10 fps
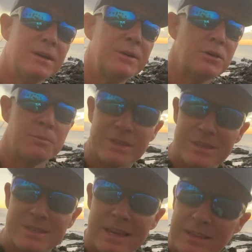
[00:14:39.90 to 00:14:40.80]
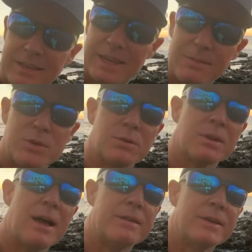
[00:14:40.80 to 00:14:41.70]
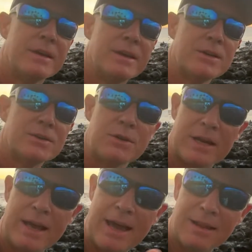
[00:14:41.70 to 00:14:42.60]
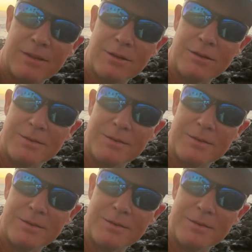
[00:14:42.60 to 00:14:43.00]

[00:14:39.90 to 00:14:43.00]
you, but the saline keeps you alive. So you got to add a little